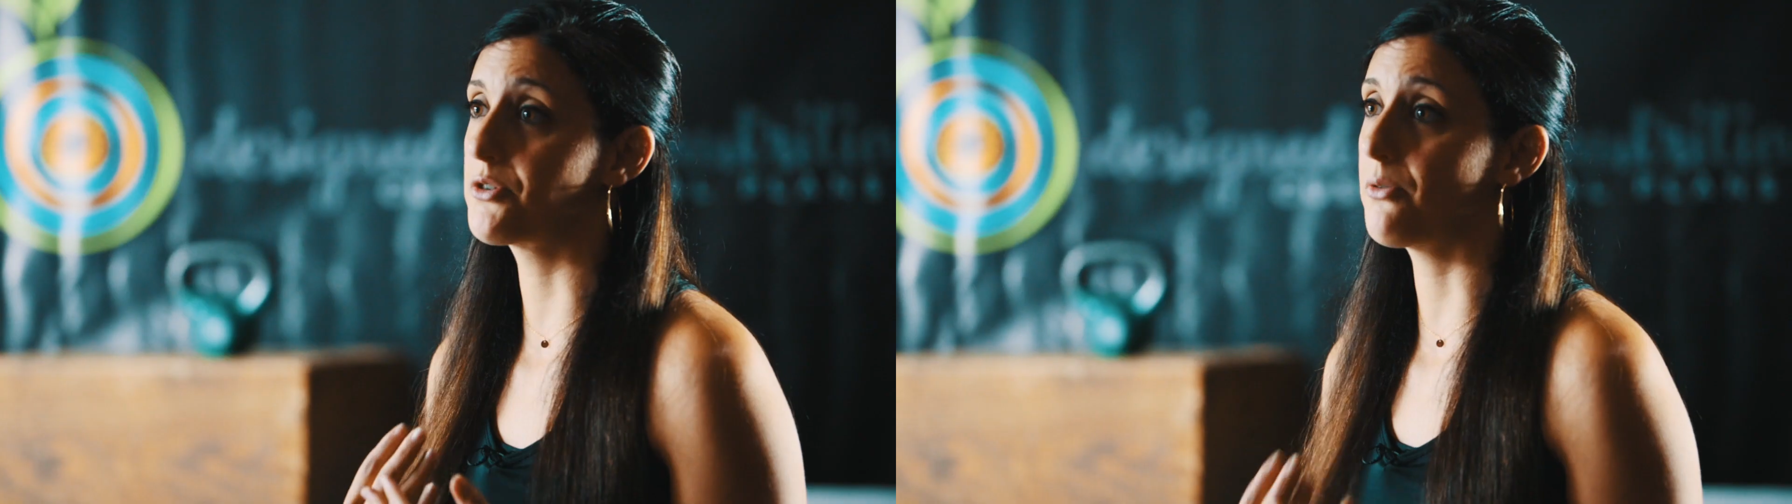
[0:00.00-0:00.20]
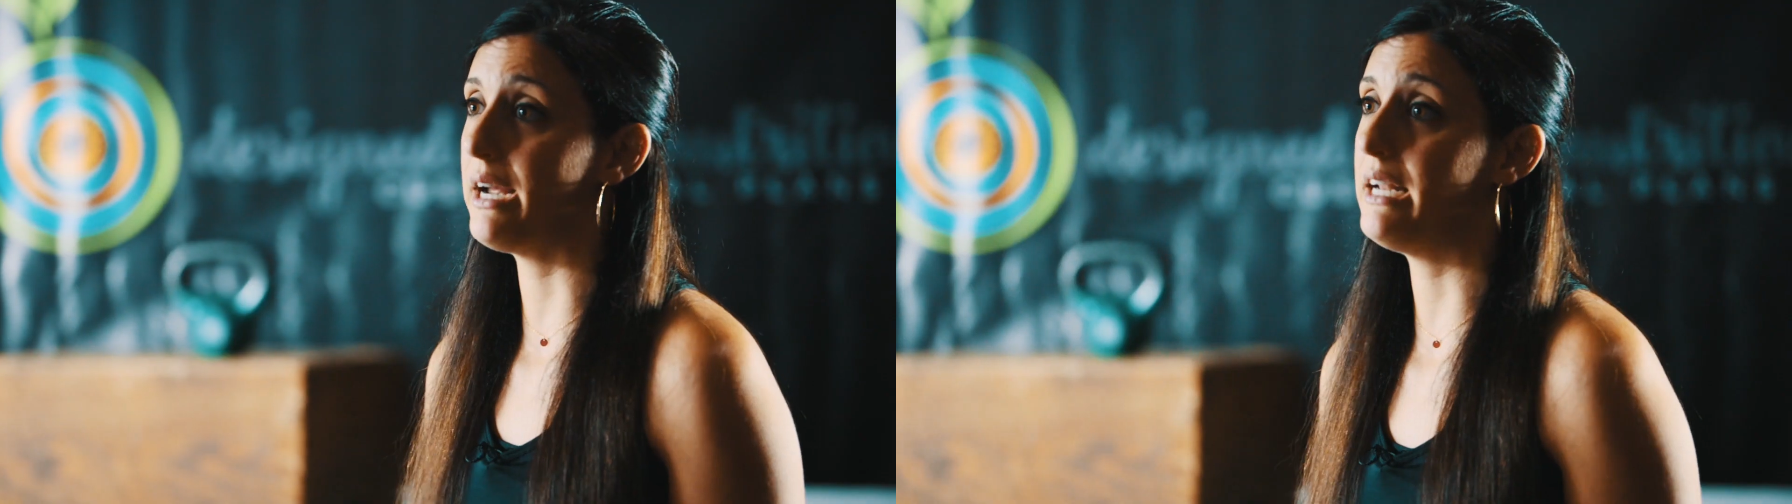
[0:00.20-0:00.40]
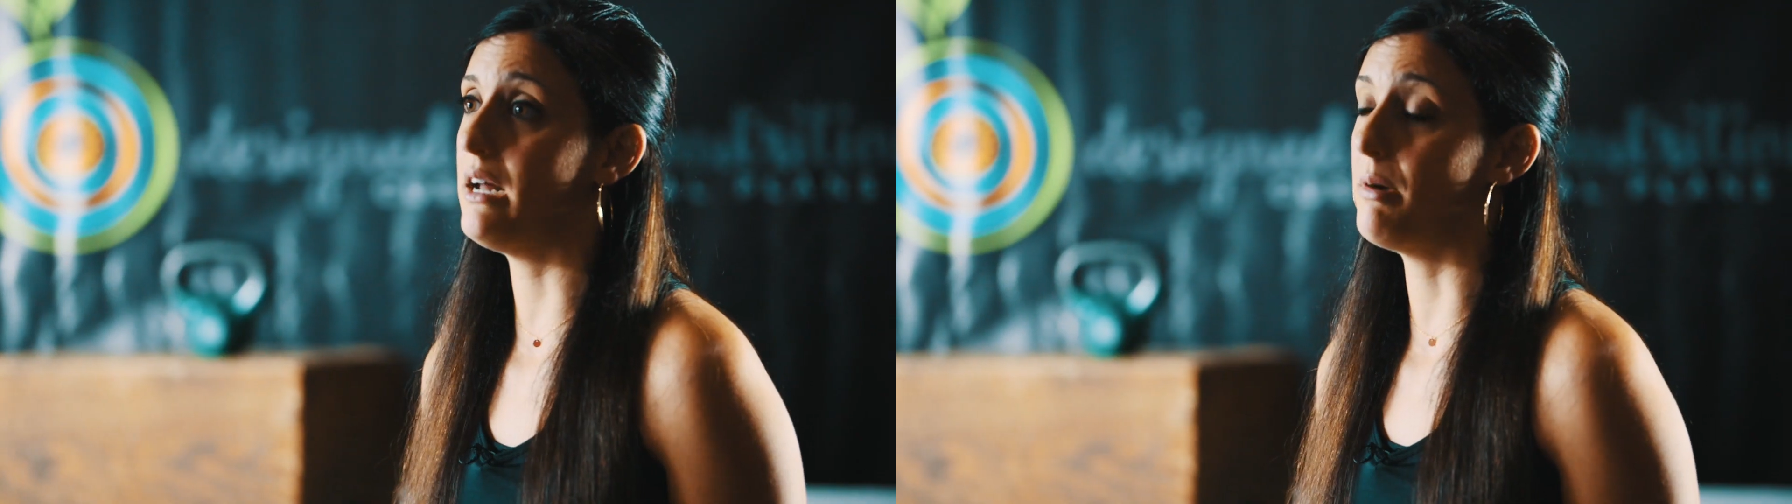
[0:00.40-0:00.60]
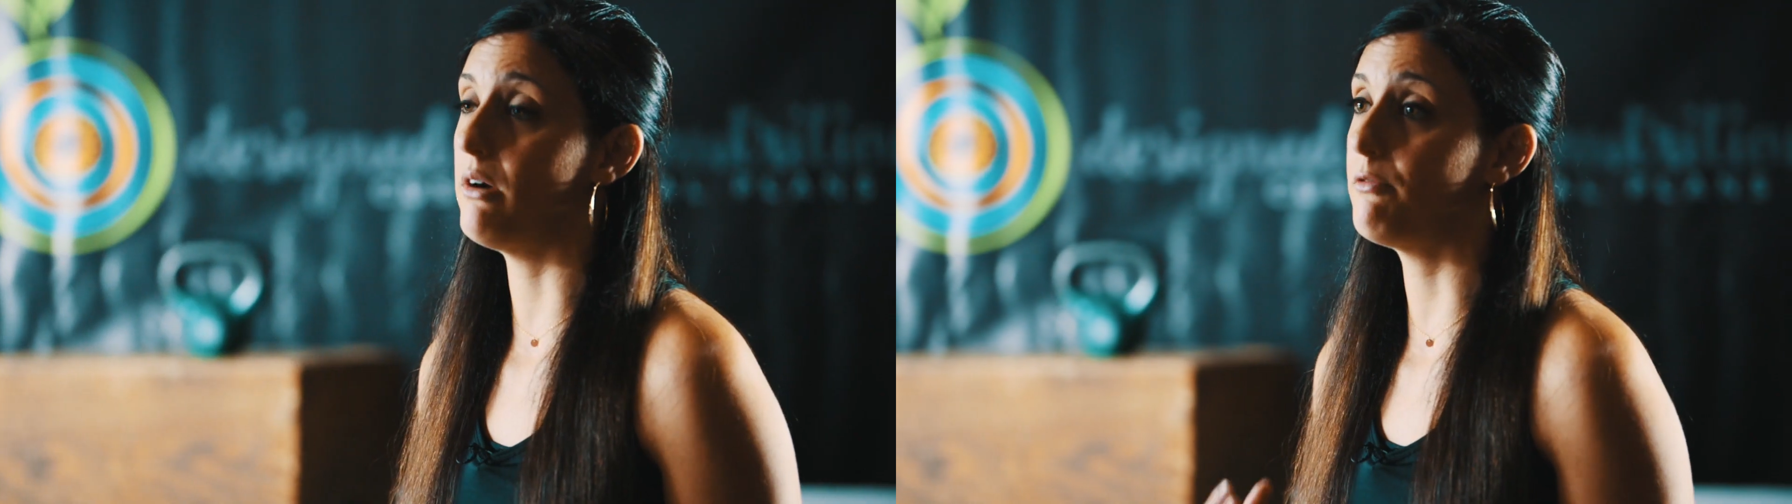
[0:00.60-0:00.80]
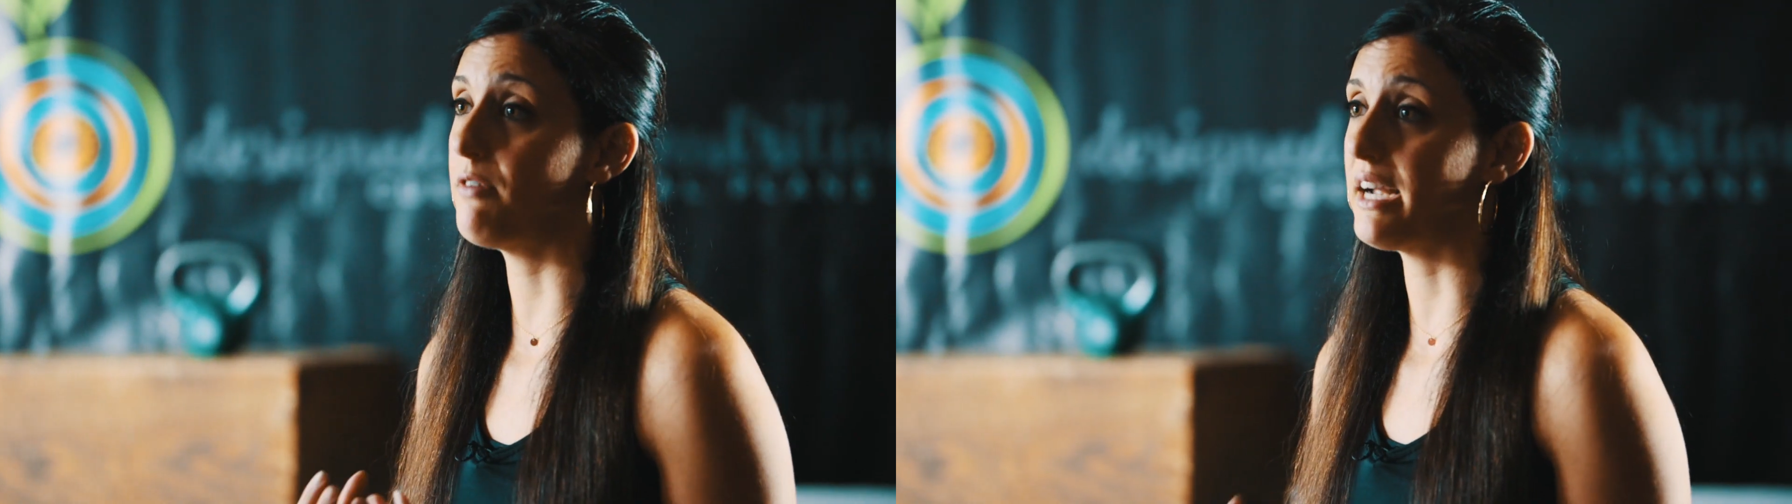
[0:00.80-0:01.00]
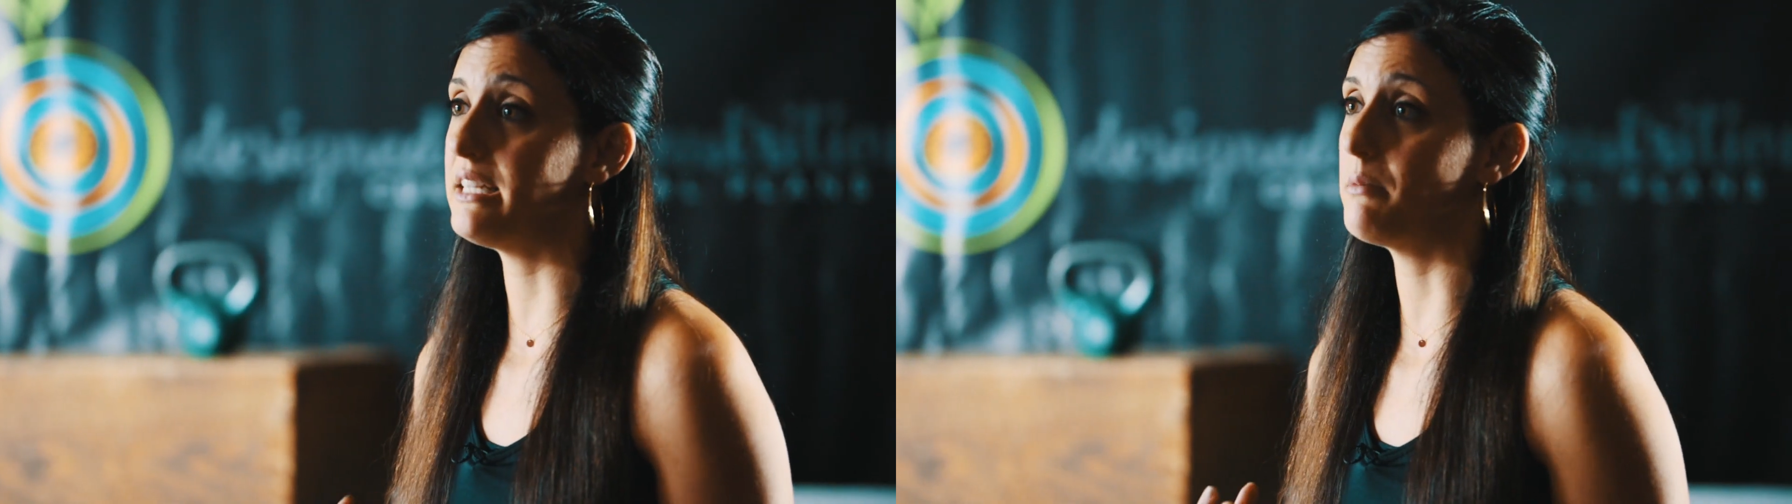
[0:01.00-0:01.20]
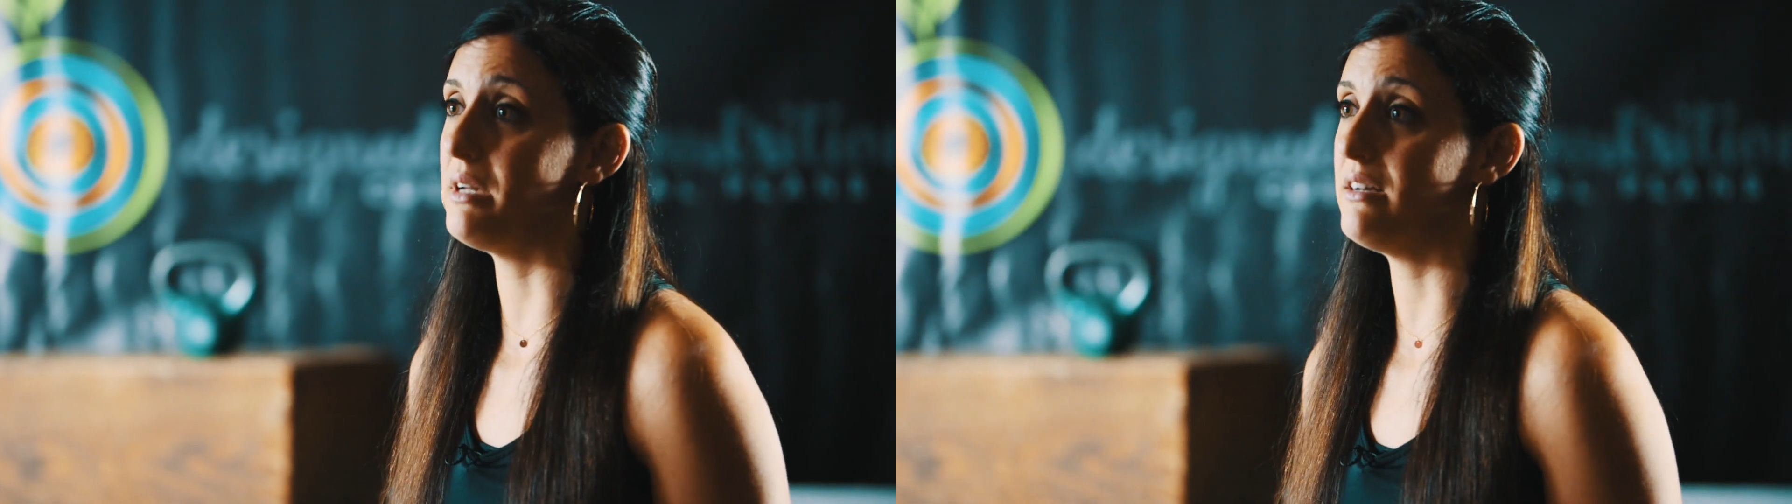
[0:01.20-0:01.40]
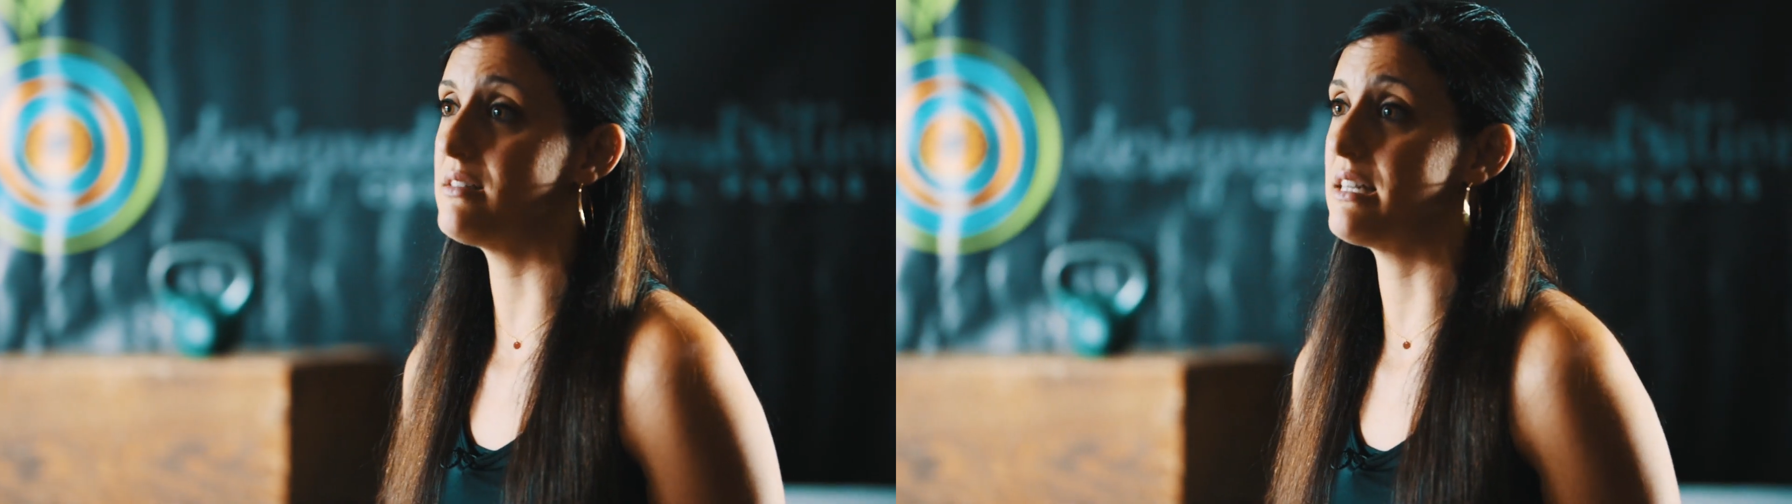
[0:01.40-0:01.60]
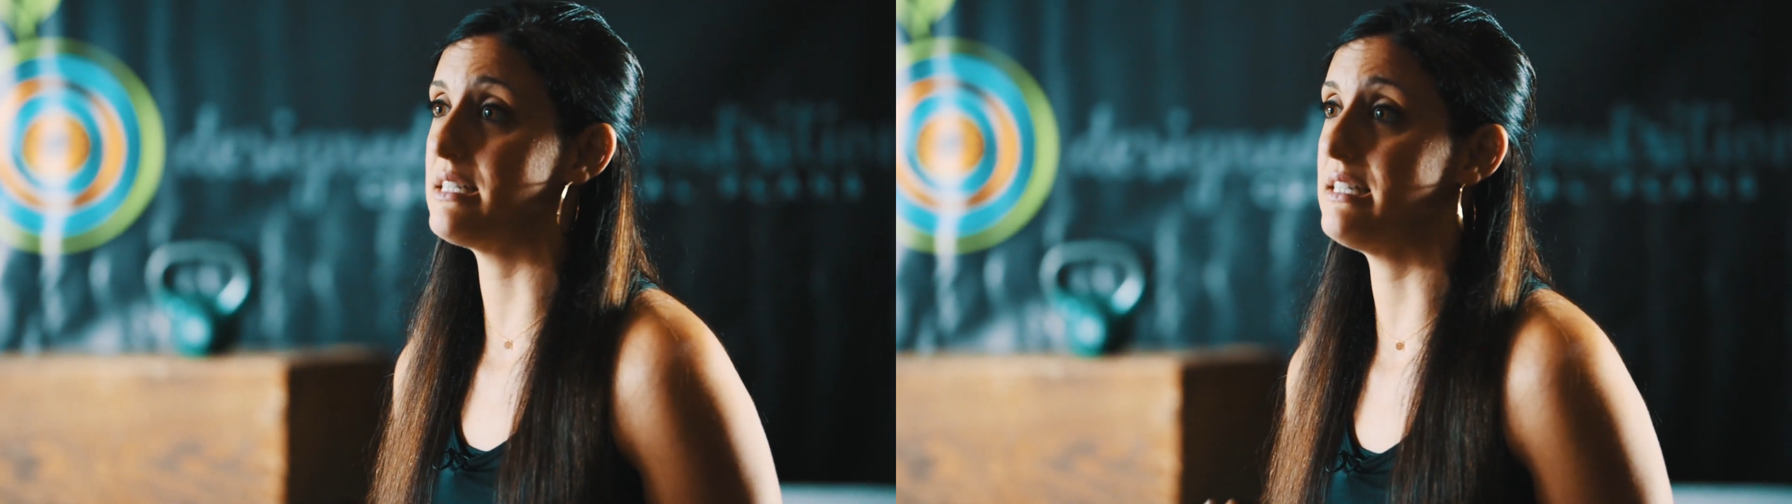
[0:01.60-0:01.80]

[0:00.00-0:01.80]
great about finding meals that